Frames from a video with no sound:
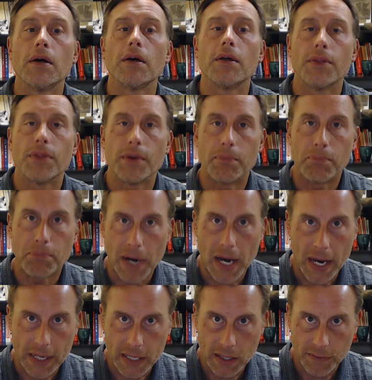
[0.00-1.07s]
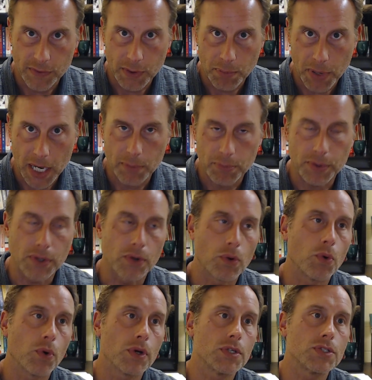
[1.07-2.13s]
the body of the paper, or
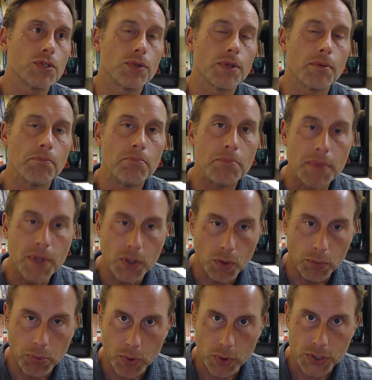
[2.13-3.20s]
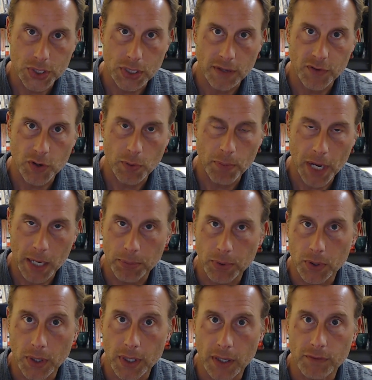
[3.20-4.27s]
into the middle portion of your paper
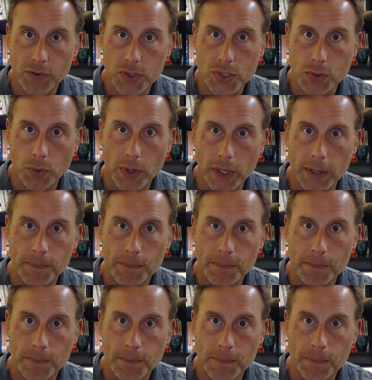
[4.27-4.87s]
and of your story.